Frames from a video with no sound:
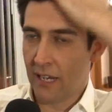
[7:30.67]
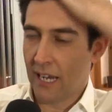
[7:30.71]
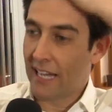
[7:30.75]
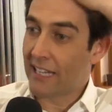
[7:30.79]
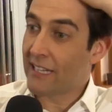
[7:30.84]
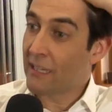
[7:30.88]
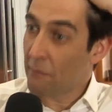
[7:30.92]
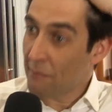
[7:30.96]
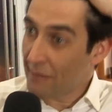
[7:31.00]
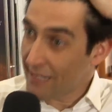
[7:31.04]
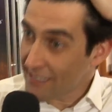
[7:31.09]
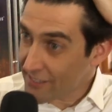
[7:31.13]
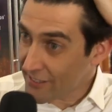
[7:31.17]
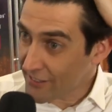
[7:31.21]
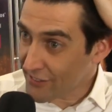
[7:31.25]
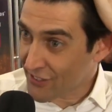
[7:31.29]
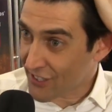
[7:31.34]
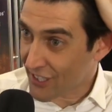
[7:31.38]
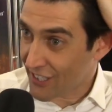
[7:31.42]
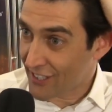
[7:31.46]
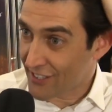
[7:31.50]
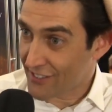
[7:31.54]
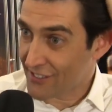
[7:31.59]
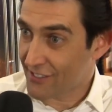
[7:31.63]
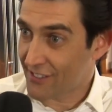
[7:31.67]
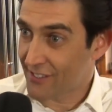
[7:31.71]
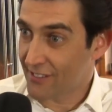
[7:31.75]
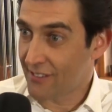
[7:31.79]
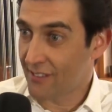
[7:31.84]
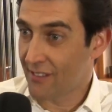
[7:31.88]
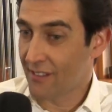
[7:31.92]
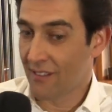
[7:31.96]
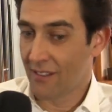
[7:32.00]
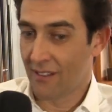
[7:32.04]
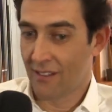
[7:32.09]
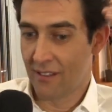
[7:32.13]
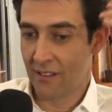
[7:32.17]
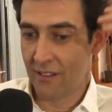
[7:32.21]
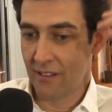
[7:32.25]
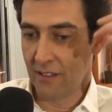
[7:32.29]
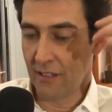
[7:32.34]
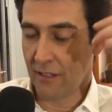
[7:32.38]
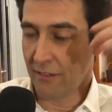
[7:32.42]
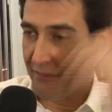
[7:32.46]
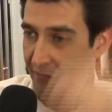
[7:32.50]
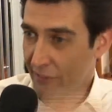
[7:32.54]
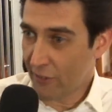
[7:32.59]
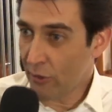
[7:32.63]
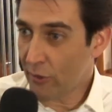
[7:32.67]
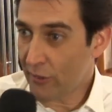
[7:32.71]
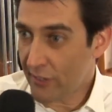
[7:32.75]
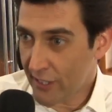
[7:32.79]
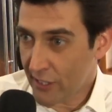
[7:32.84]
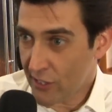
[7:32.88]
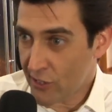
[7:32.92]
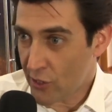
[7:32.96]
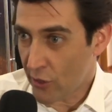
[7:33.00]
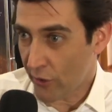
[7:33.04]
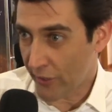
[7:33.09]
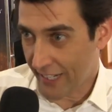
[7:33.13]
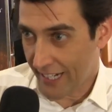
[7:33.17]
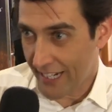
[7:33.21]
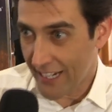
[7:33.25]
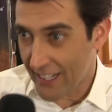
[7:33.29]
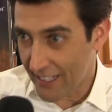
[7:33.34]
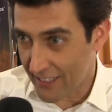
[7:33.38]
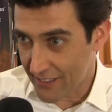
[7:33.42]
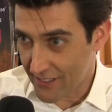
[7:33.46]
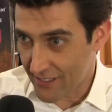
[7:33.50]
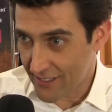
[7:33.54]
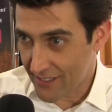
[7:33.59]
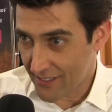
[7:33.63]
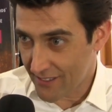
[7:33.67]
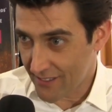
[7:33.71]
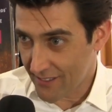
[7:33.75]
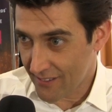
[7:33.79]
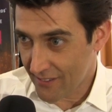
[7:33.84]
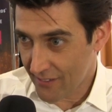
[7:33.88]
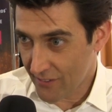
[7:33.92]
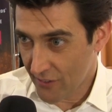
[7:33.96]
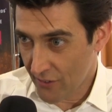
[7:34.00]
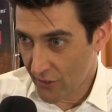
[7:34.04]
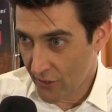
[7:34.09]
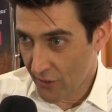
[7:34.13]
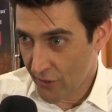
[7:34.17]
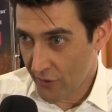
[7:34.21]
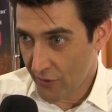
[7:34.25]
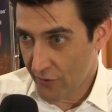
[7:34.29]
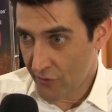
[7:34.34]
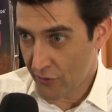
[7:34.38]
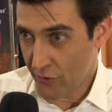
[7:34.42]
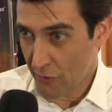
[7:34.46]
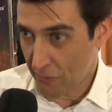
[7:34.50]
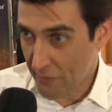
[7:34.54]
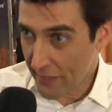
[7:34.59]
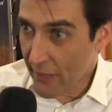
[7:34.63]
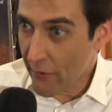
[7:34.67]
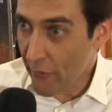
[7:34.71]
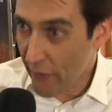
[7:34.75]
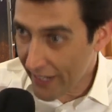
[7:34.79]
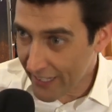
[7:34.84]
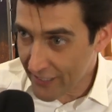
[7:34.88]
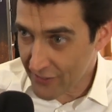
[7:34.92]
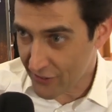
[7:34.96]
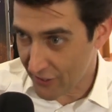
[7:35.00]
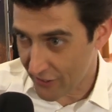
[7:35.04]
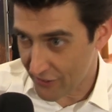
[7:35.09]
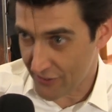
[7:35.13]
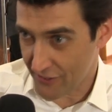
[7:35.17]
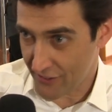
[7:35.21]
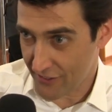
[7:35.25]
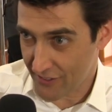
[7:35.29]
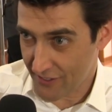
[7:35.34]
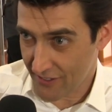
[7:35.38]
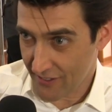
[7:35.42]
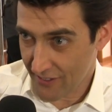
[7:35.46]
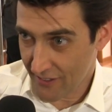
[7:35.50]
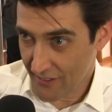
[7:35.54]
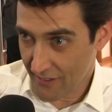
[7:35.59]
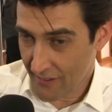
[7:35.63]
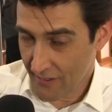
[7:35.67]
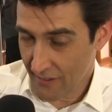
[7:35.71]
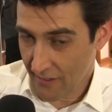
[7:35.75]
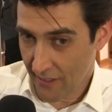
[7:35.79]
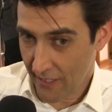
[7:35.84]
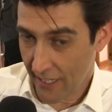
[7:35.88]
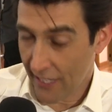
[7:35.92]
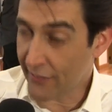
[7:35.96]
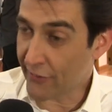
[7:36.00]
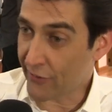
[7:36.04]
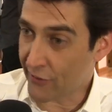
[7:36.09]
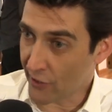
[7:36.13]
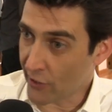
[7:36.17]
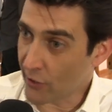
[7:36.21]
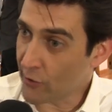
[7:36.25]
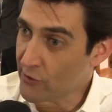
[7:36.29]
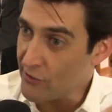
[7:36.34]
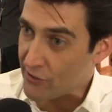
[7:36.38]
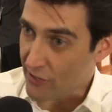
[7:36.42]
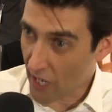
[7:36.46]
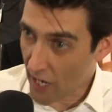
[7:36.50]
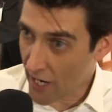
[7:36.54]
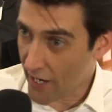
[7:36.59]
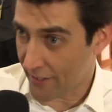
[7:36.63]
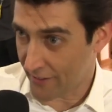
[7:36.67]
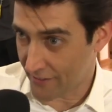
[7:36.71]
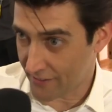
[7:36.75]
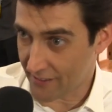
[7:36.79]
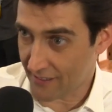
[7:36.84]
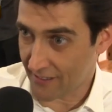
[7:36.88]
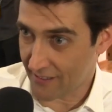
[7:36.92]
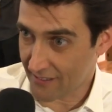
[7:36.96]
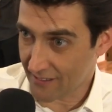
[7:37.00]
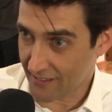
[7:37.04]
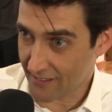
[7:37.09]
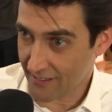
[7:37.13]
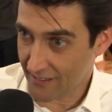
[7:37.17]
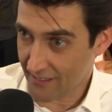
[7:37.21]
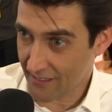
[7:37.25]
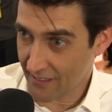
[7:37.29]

And the message is, if you teach your kids to be racist and to use guns,